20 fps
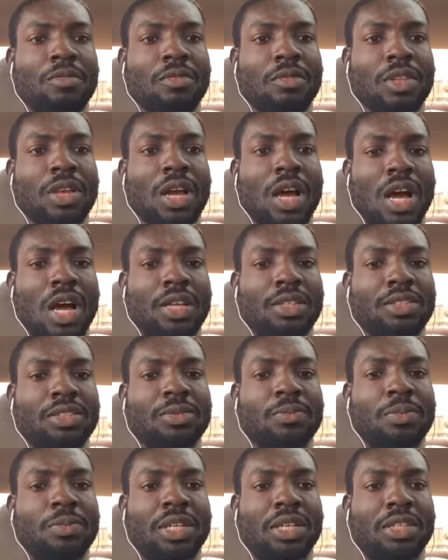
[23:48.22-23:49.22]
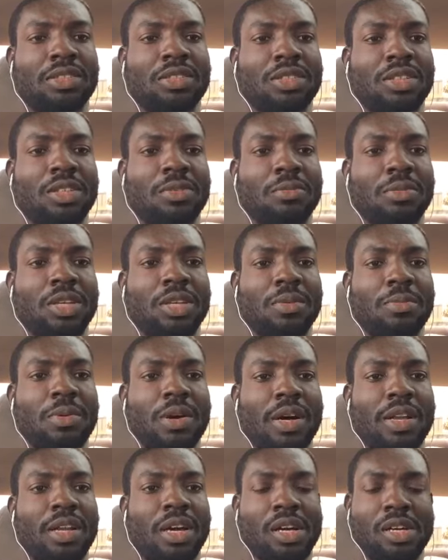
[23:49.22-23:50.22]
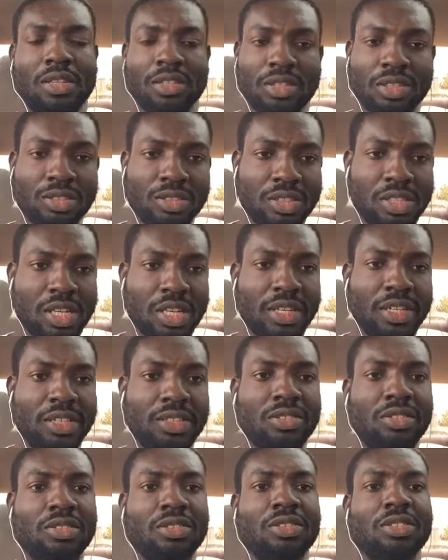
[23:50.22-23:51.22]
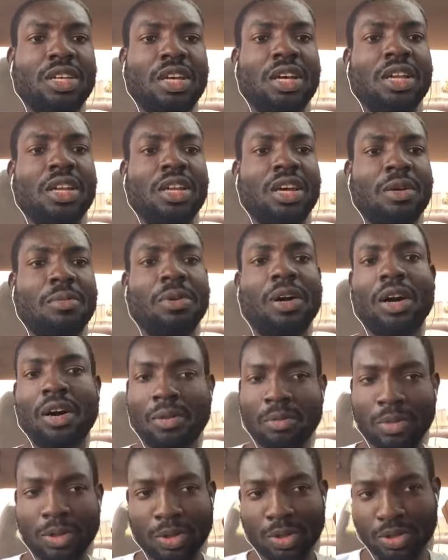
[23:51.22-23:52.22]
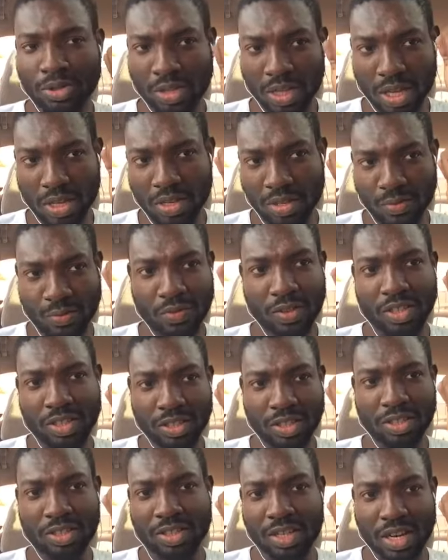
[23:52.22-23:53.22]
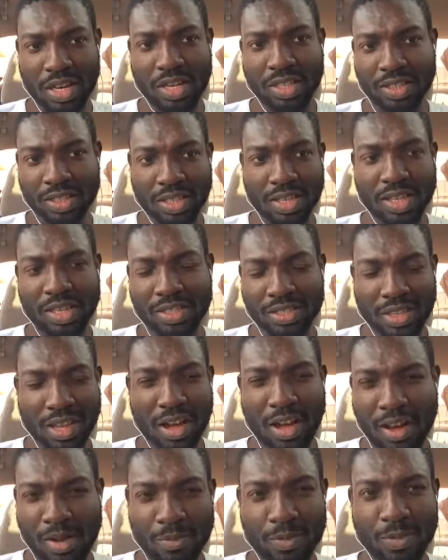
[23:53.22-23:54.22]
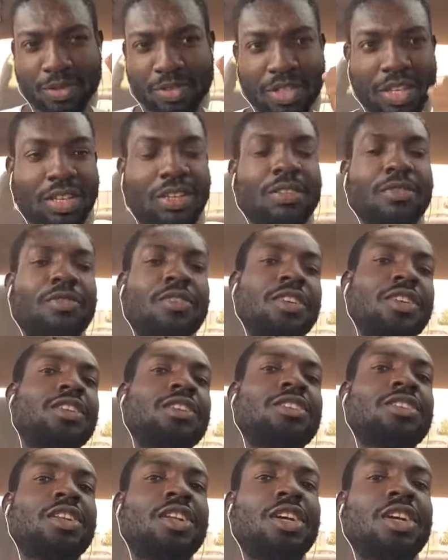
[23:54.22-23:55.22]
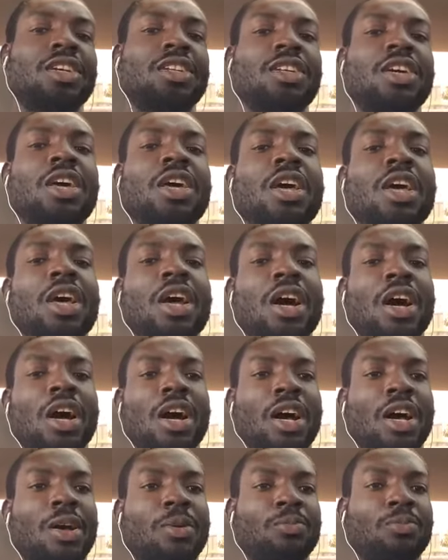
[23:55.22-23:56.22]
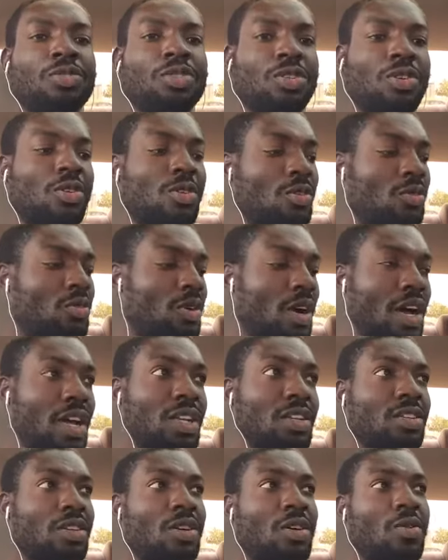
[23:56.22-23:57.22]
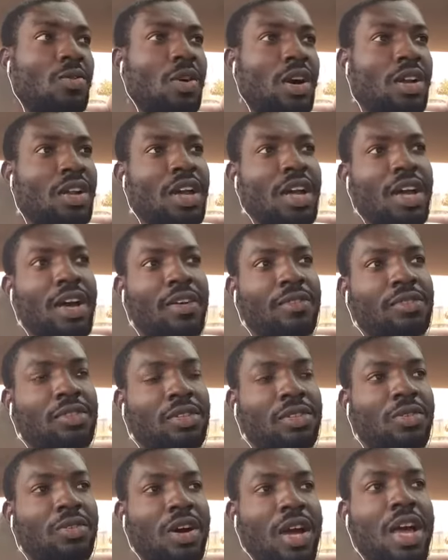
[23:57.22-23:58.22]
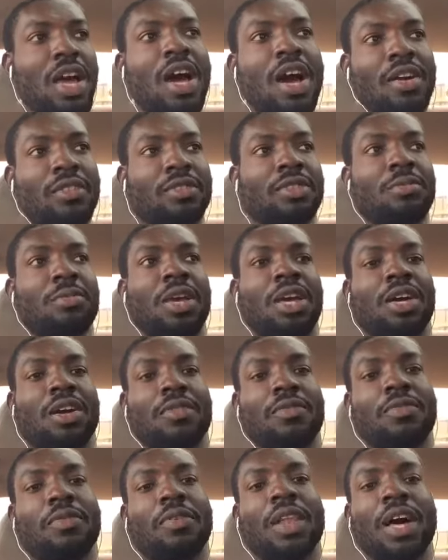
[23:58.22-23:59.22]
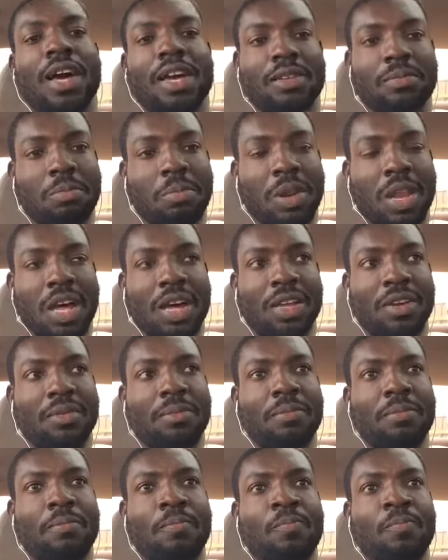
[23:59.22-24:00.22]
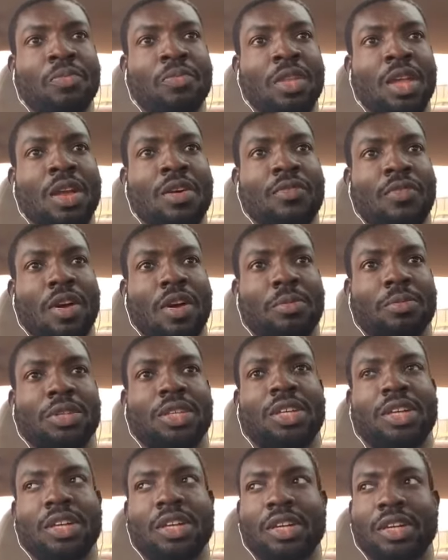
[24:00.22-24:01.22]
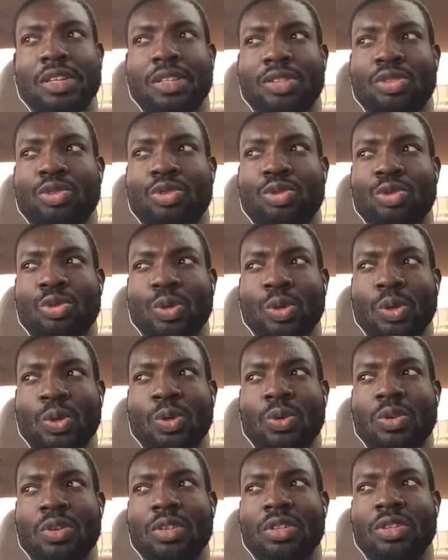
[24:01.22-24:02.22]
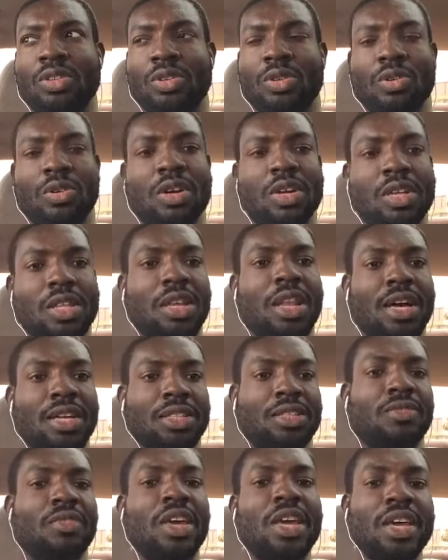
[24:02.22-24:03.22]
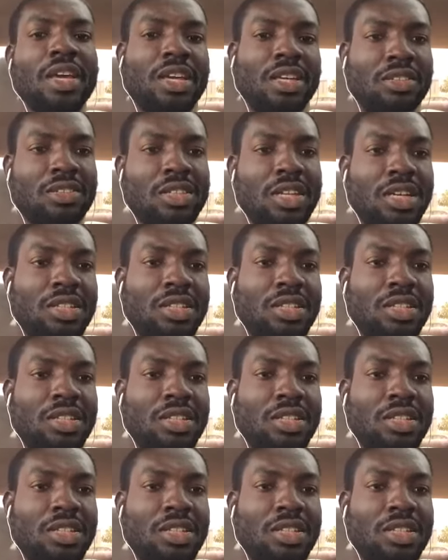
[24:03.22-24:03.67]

God's blessing be upon all of you guys, and I'm almost at the finish line, guys. Almost at the finish line. So right now, what I have to do, I have to make a flight plan from here to North Las Vegas.